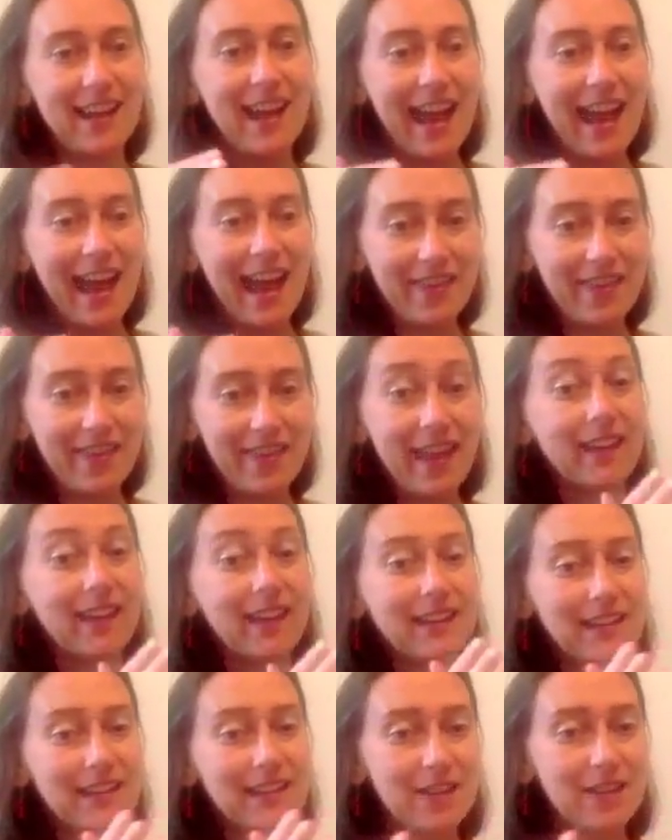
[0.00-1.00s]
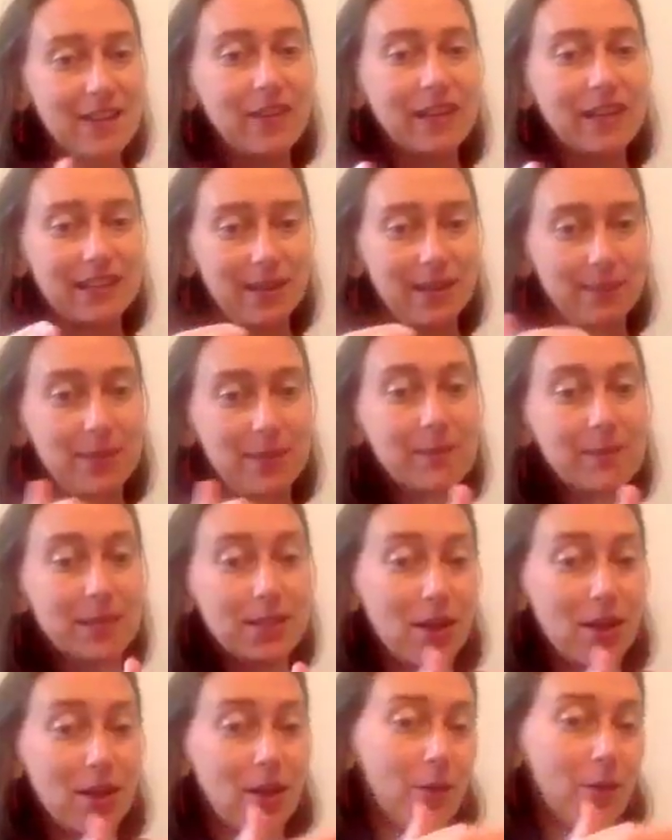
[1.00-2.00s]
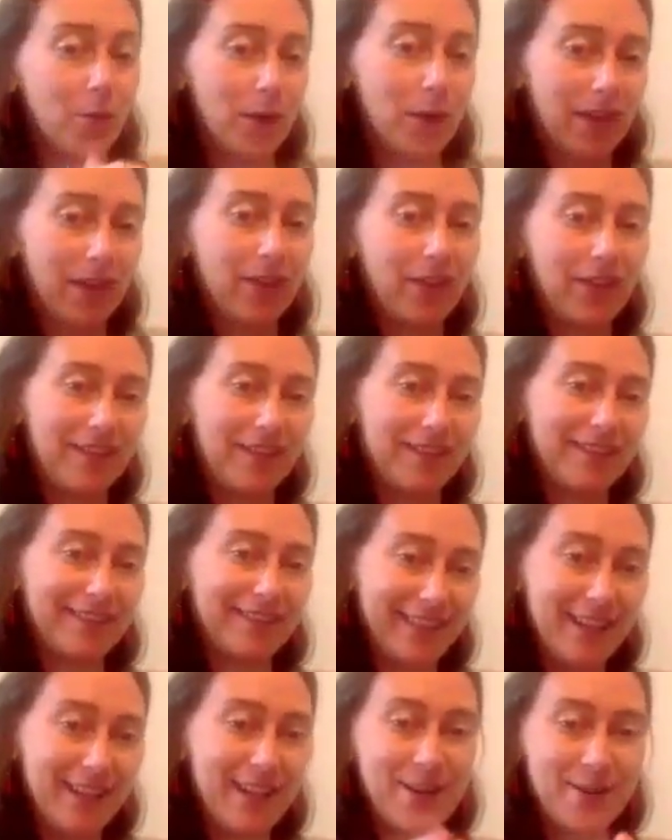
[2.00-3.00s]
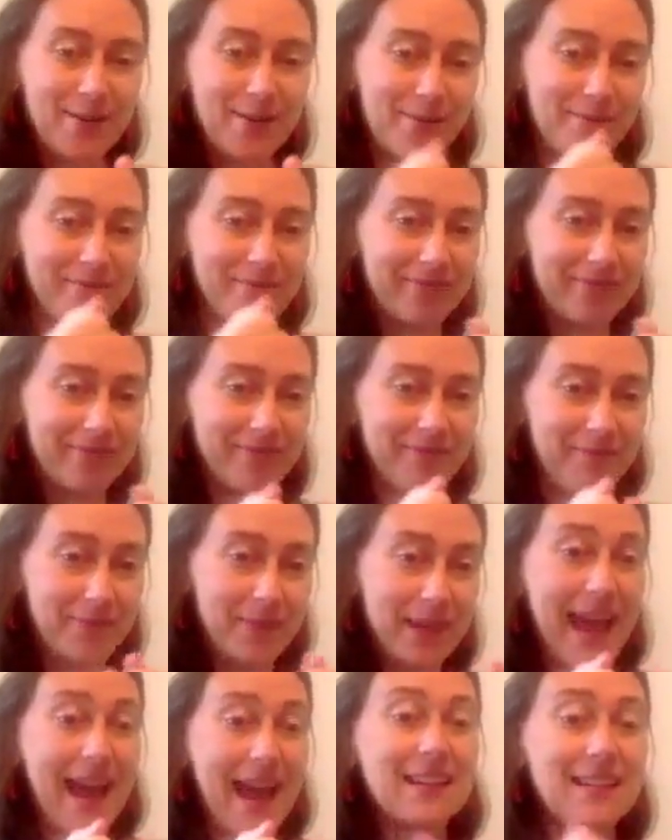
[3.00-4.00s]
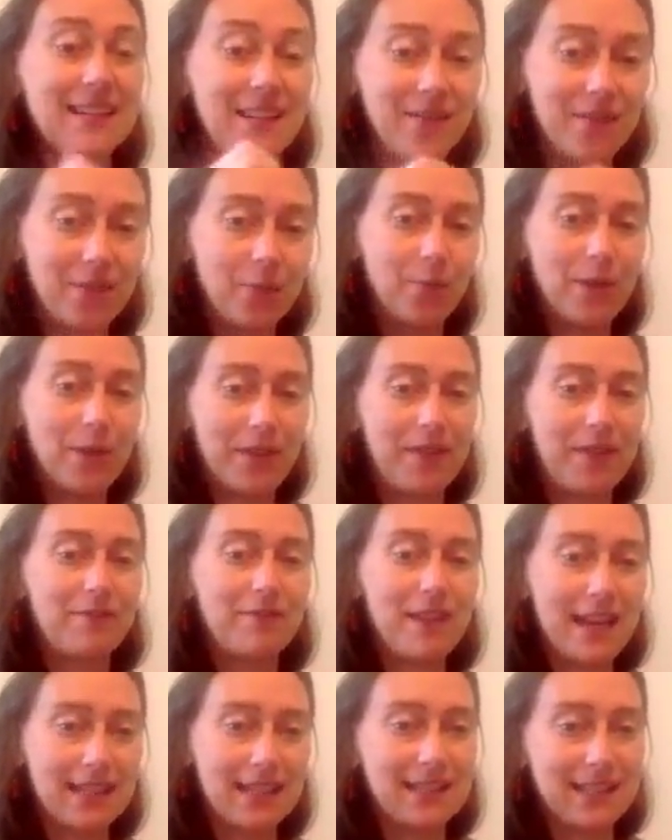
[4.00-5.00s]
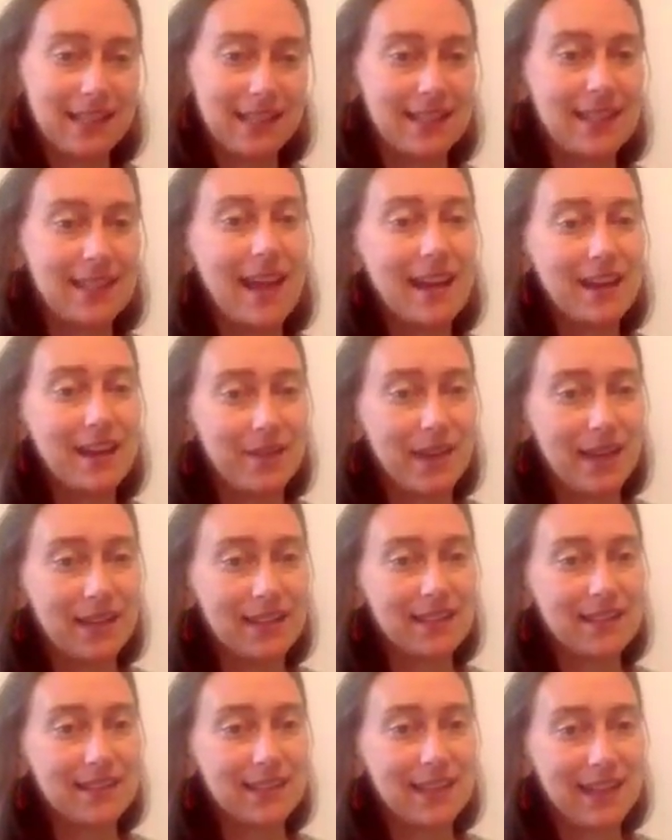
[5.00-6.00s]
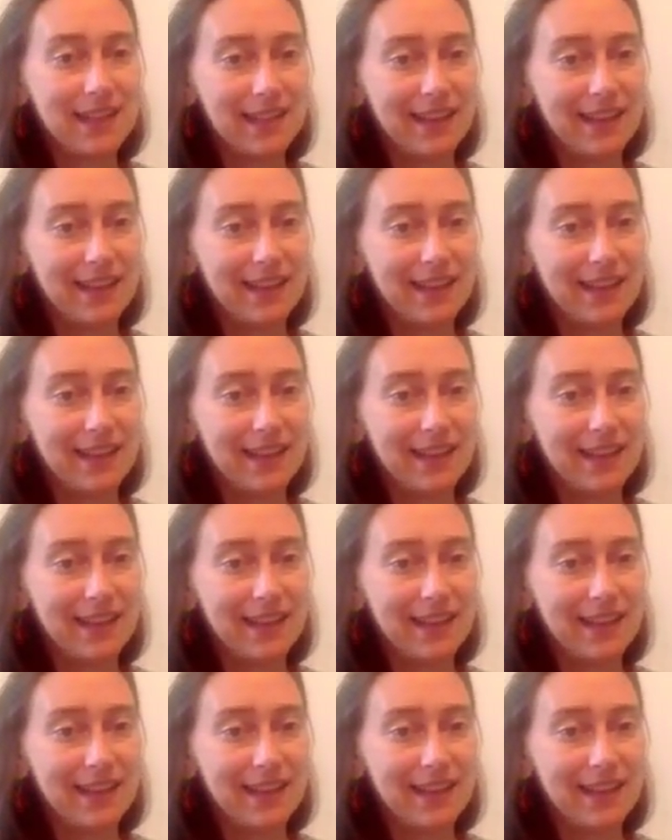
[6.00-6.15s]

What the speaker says: And then even sometimes go with, be active with the rest inside of us.